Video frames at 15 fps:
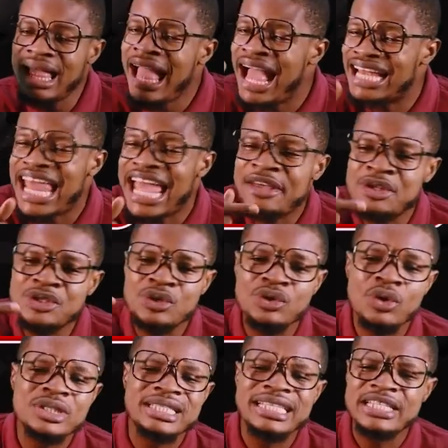I like you to
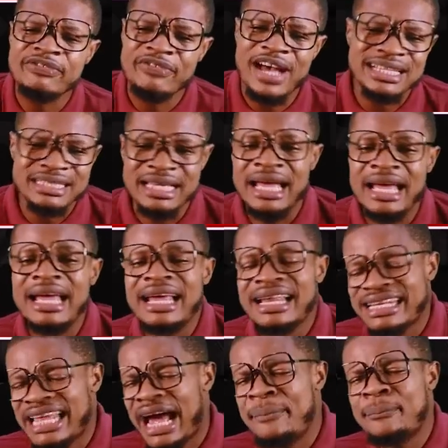note this fast,
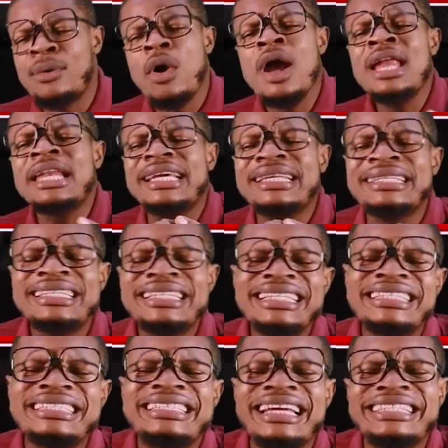that boiling
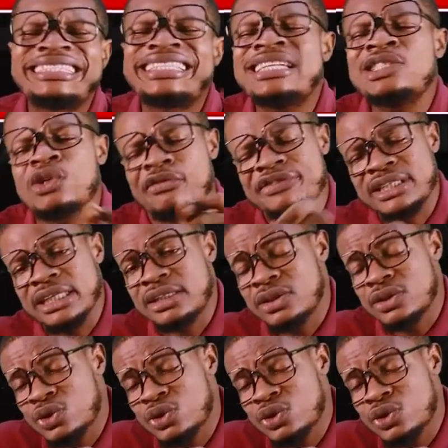is the change of state.